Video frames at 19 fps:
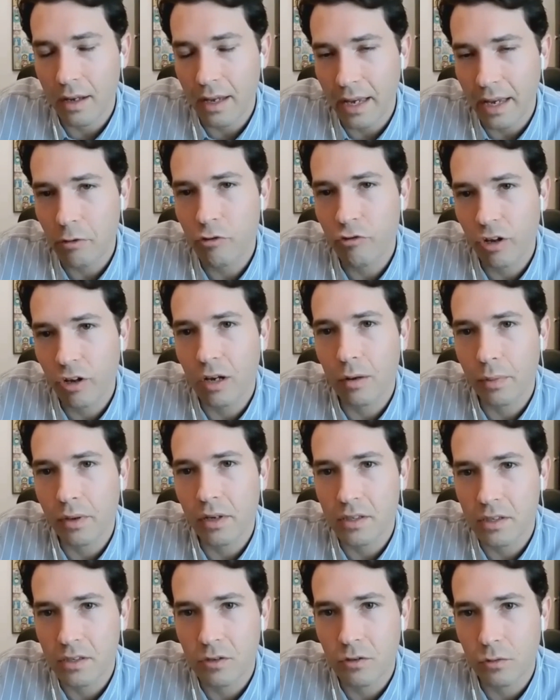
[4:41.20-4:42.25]
energy
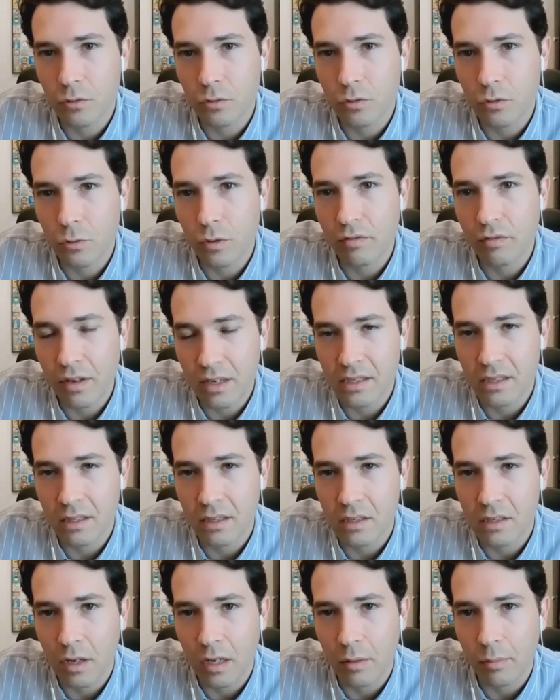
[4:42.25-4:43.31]
companies to invest in
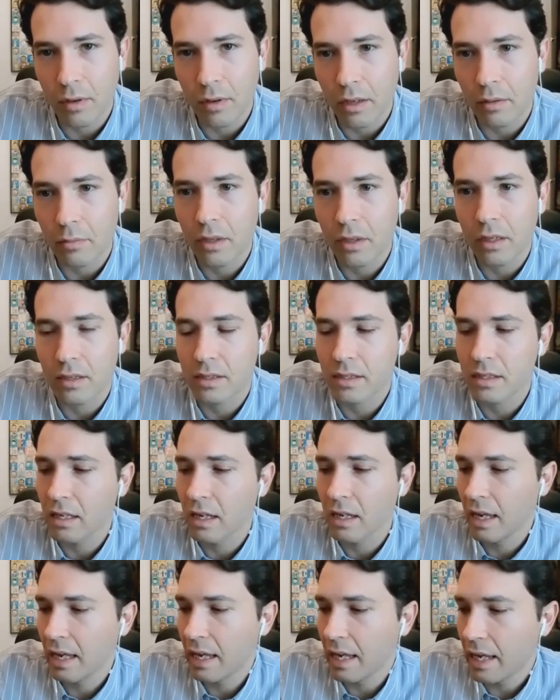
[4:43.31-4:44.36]
this pipeline. Because
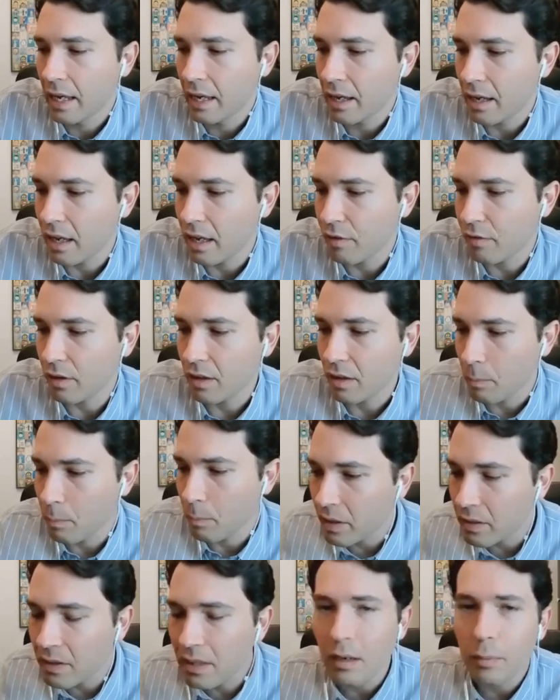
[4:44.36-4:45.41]

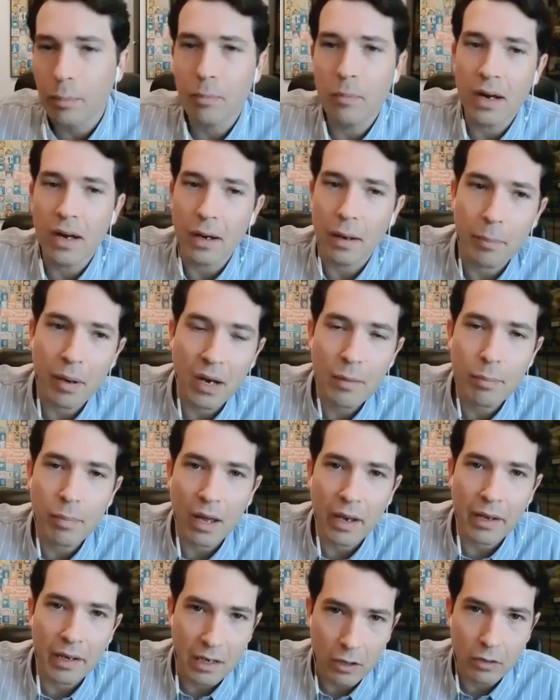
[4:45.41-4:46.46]
building a
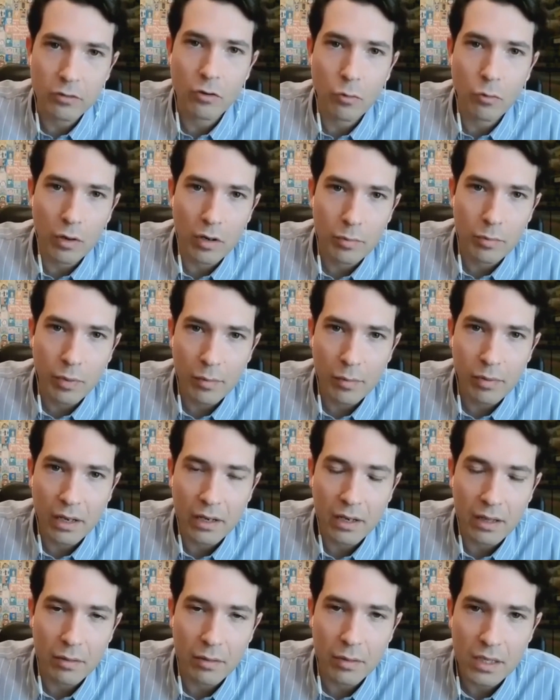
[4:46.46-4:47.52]
pipeline, an underwater
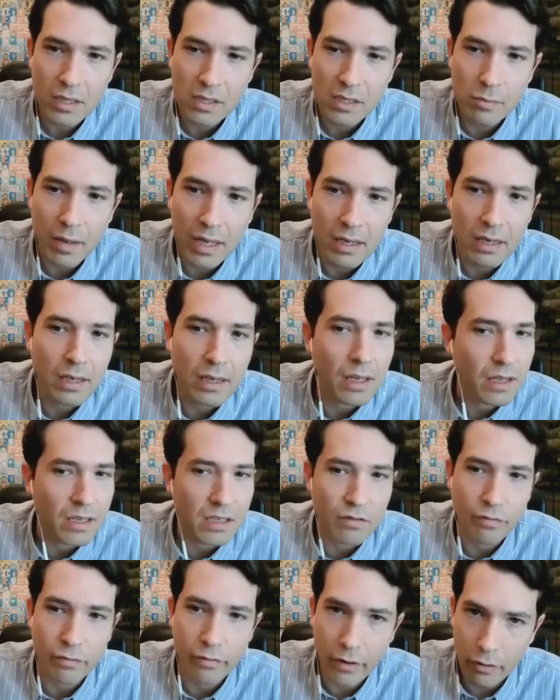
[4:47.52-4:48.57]
pipeline in the East Med
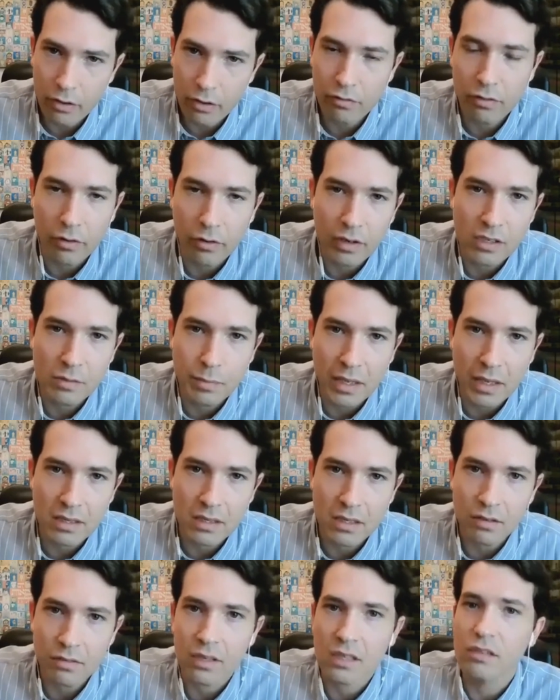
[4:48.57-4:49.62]
is very, very
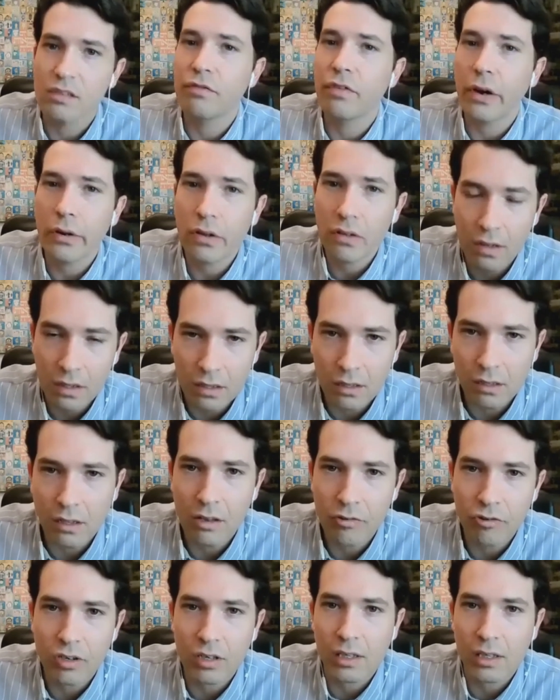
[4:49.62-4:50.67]
expensive. It's very
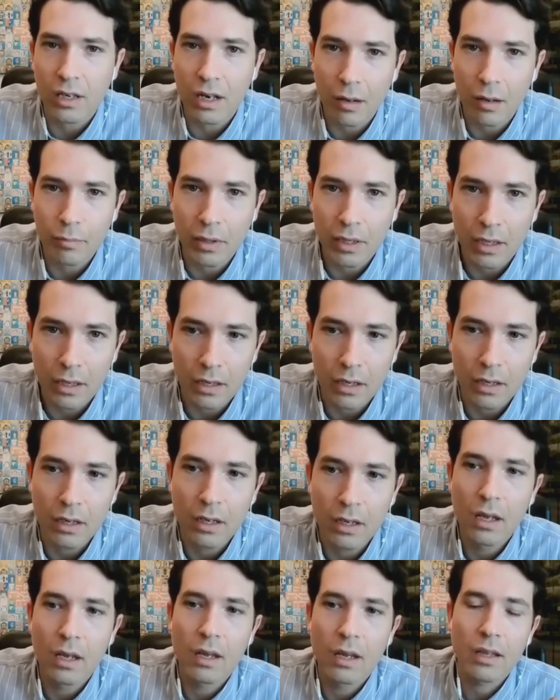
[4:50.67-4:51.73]
technologically complicated.
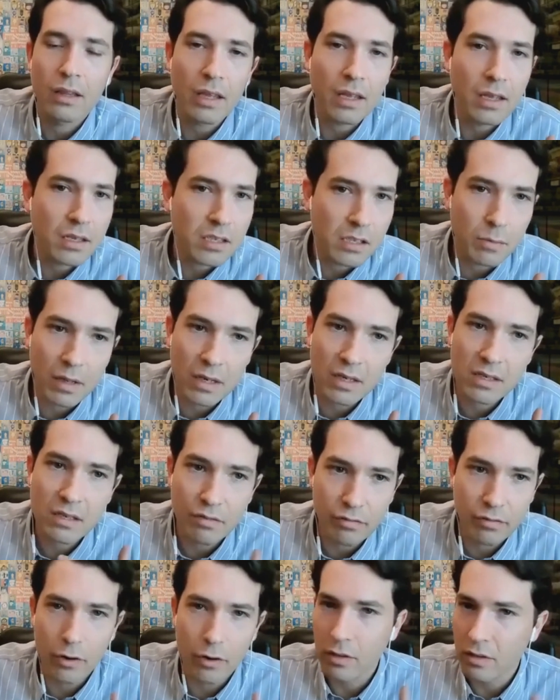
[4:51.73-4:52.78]
The East Med is a
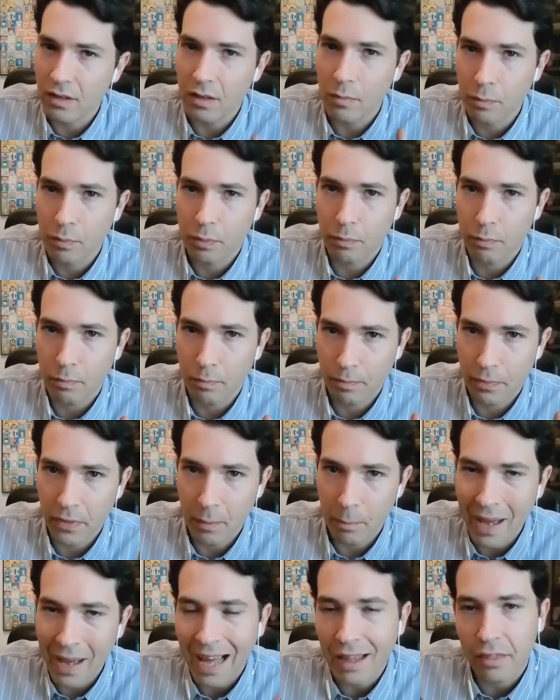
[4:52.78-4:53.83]
very deep
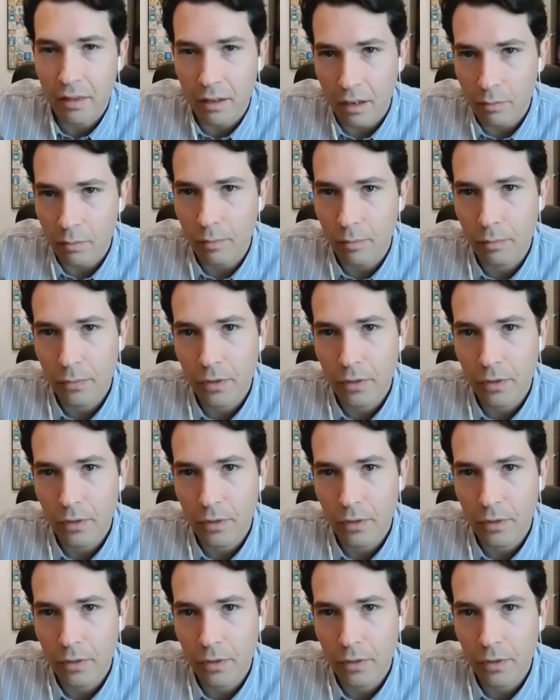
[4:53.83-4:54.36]
bathtub.